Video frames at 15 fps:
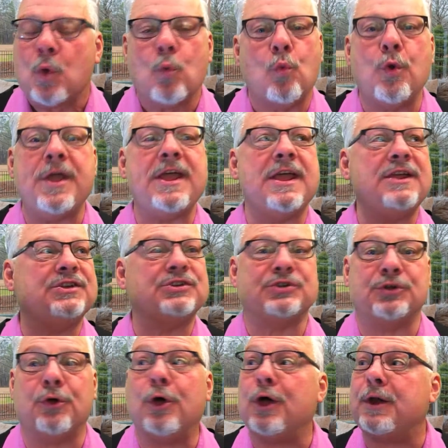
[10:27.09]
we
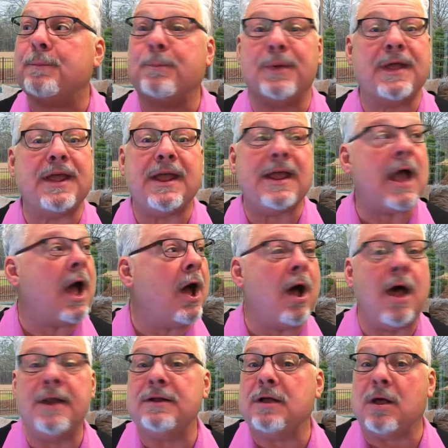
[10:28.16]
should be
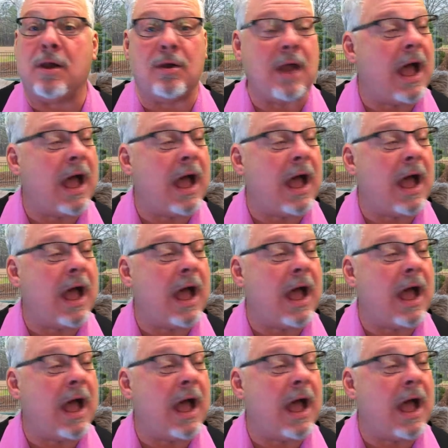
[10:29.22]
on,